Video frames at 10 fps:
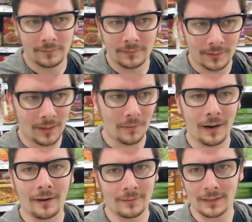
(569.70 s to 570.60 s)
I
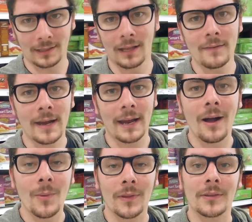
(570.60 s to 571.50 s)
really love hanging out
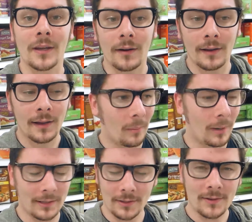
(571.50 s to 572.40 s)
with Sarah, but
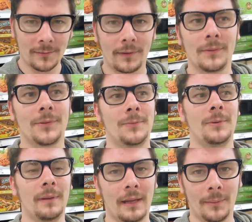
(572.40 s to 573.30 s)
it's also fun to
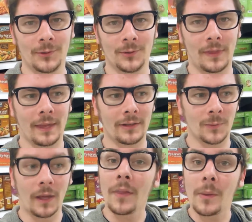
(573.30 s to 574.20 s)
be able to do things with
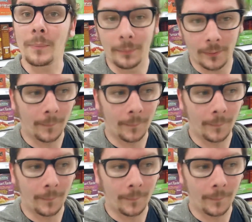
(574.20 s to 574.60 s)
other people,